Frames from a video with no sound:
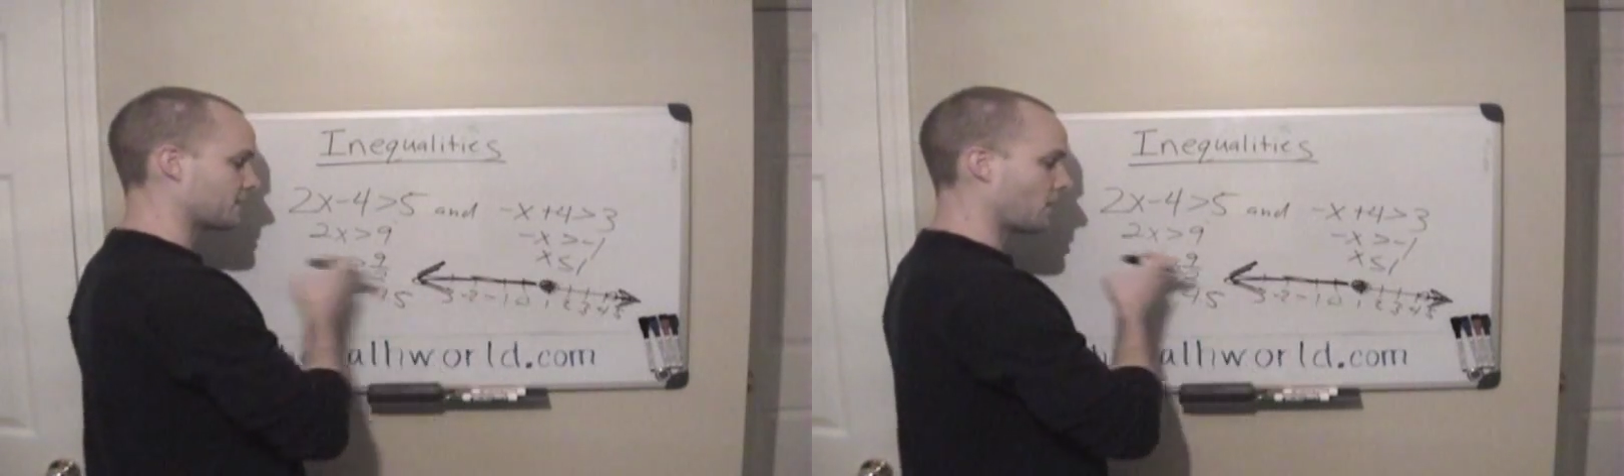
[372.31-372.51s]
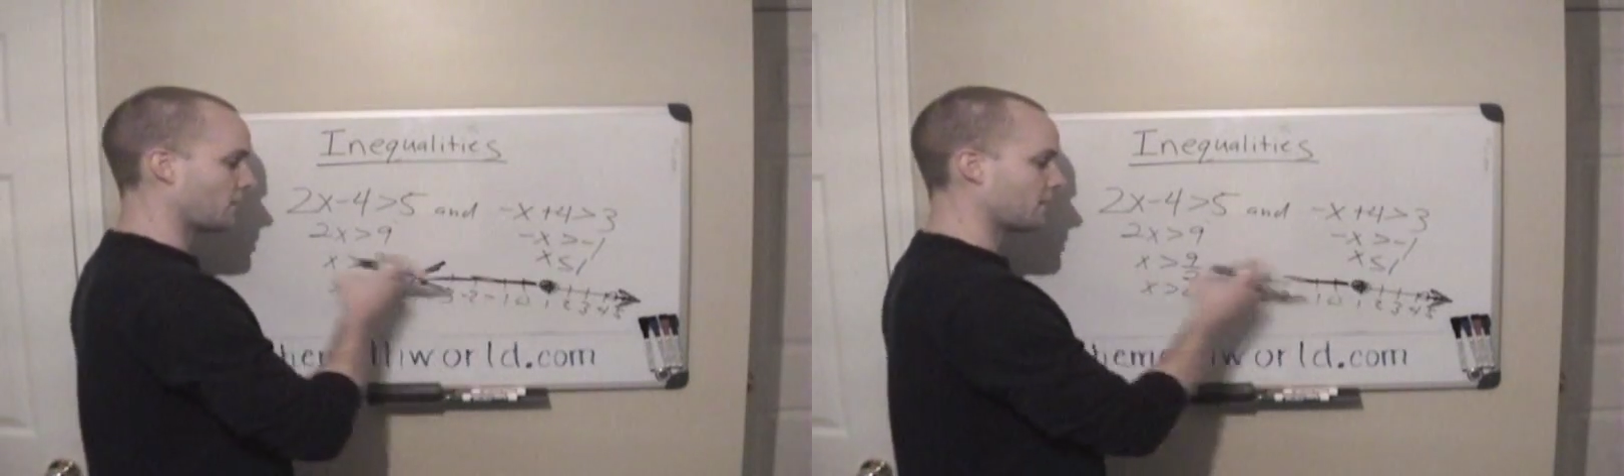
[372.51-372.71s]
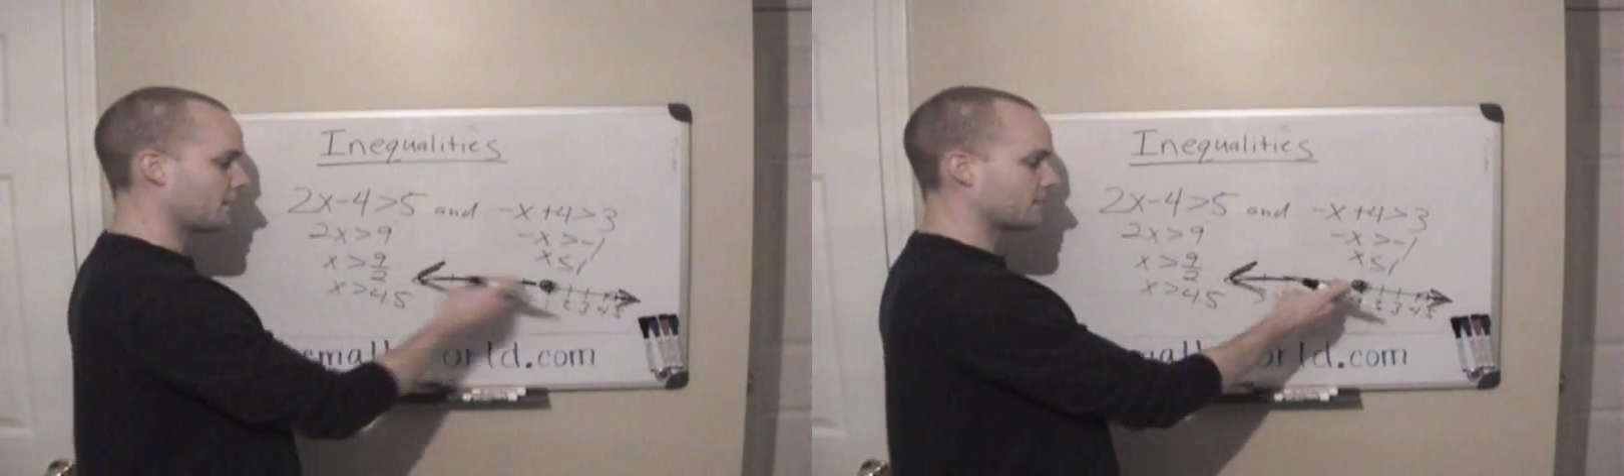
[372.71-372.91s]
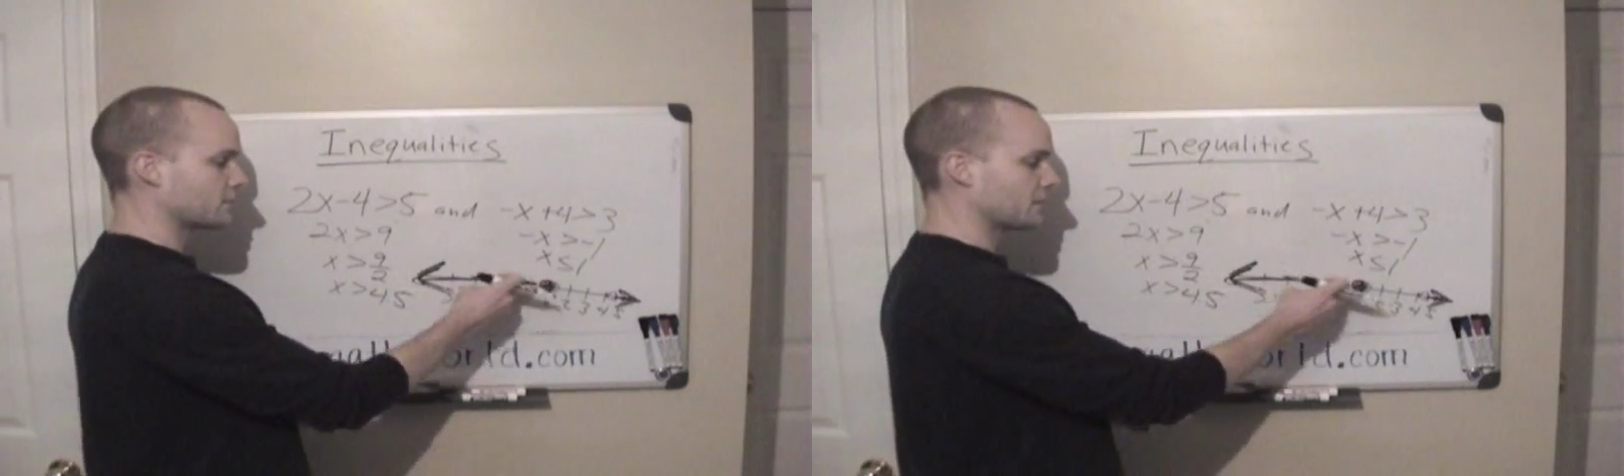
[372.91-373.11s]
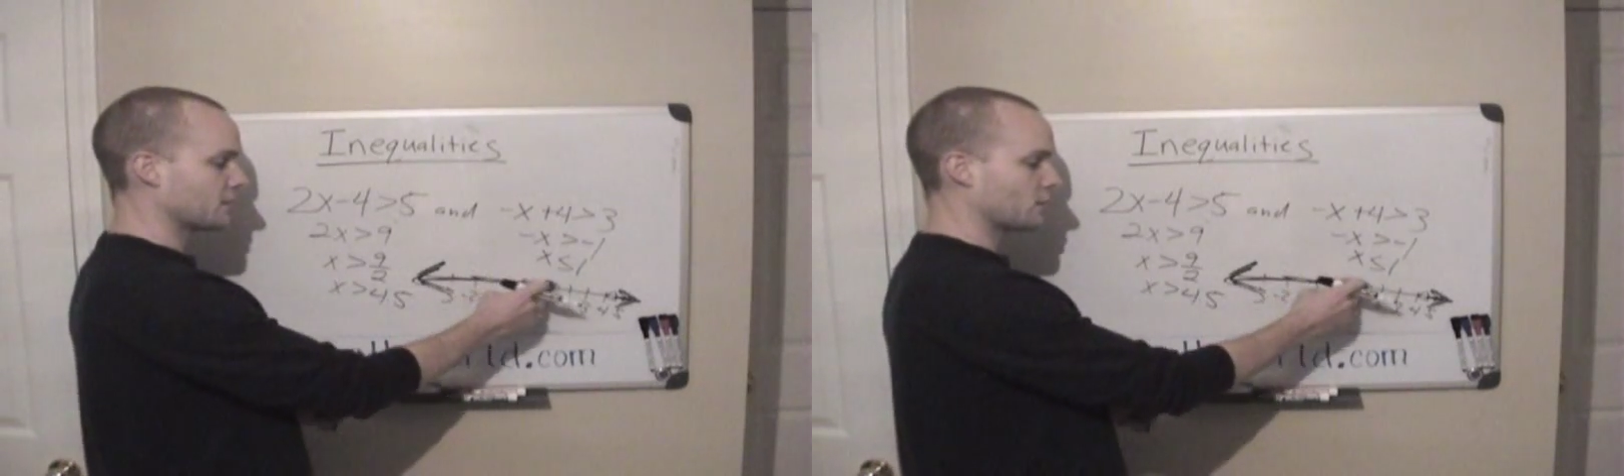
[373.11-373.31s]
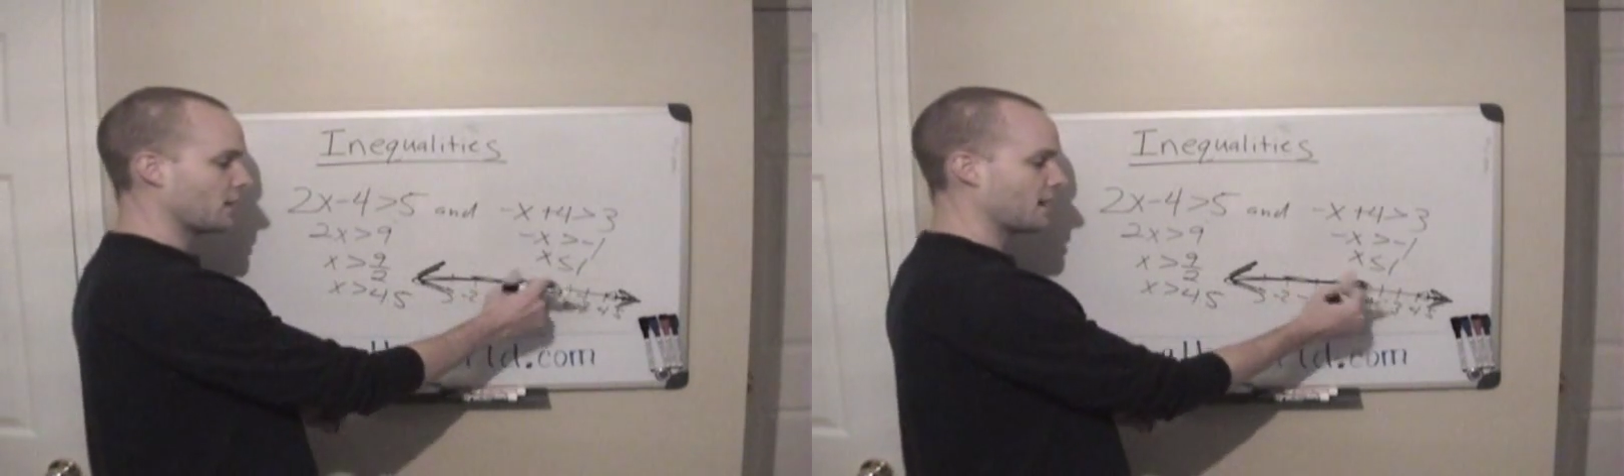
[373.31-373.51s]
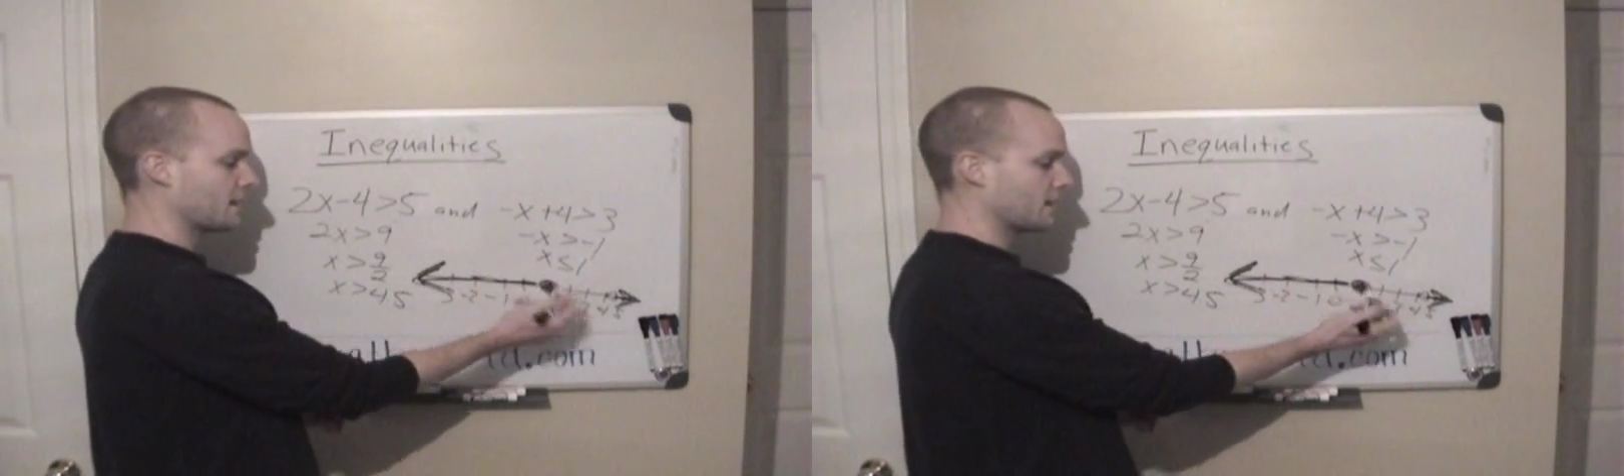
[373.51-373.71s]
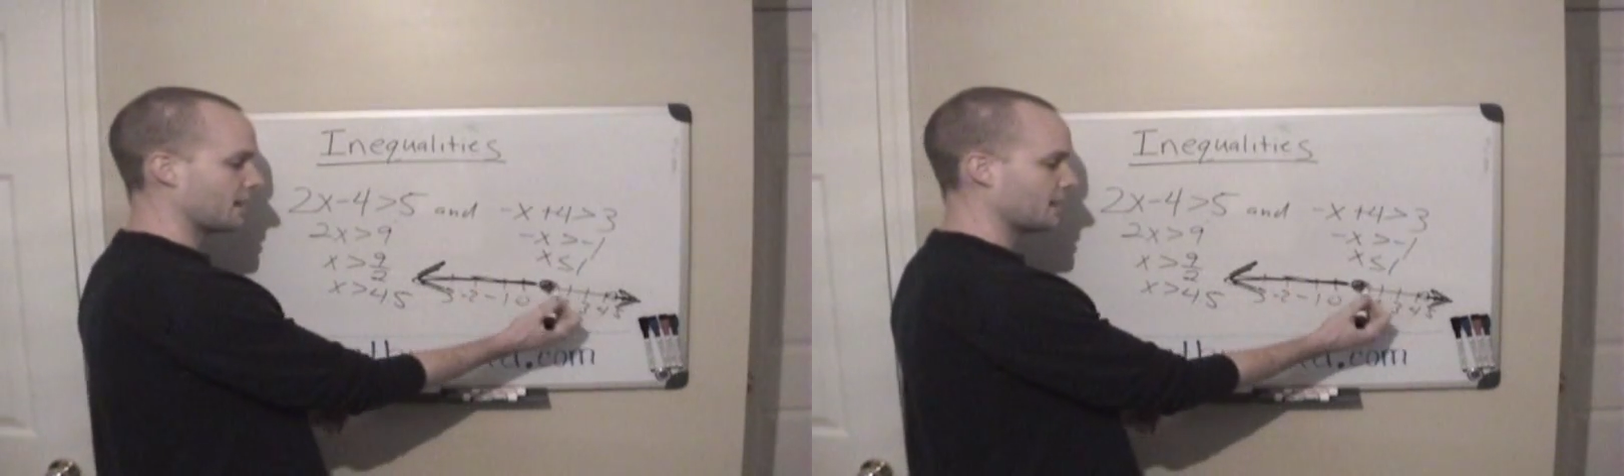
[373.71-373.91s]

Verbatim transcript: it's all the numbers this way,